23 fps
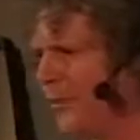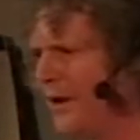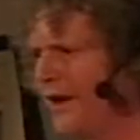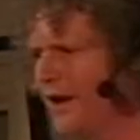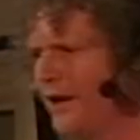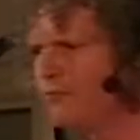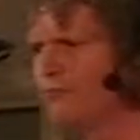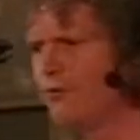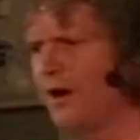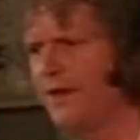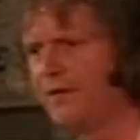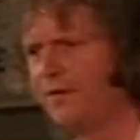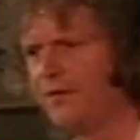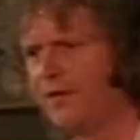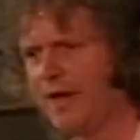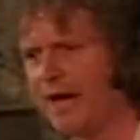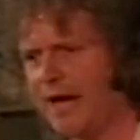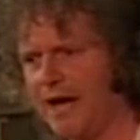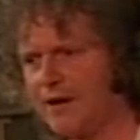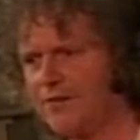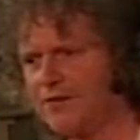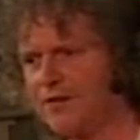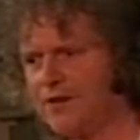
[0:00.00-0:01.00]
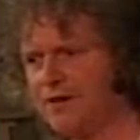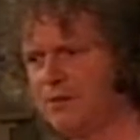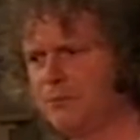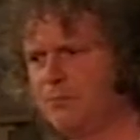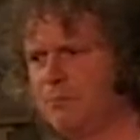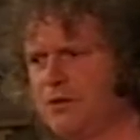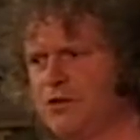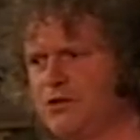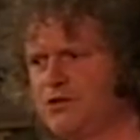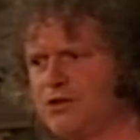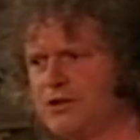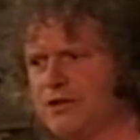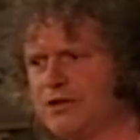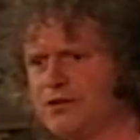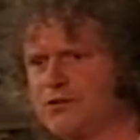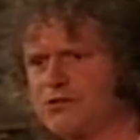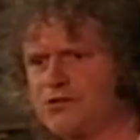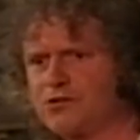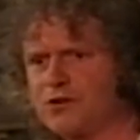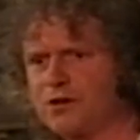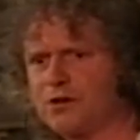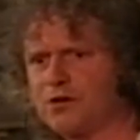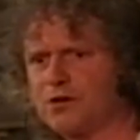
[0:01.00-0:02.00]
when I read that, it immediately
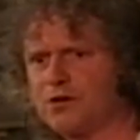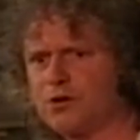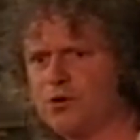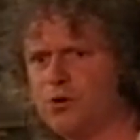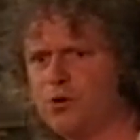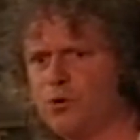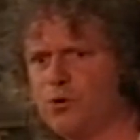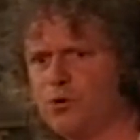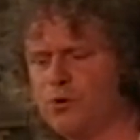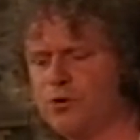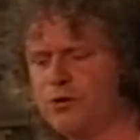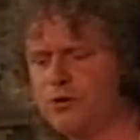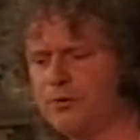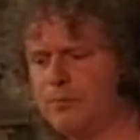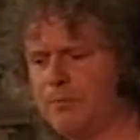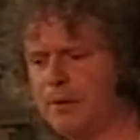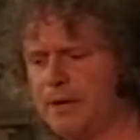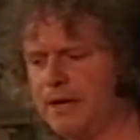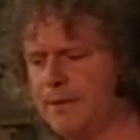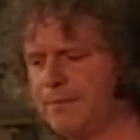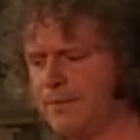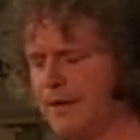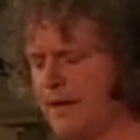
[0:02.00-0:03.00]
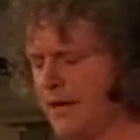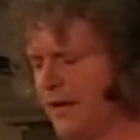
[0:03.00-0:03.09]
struck a chord in me,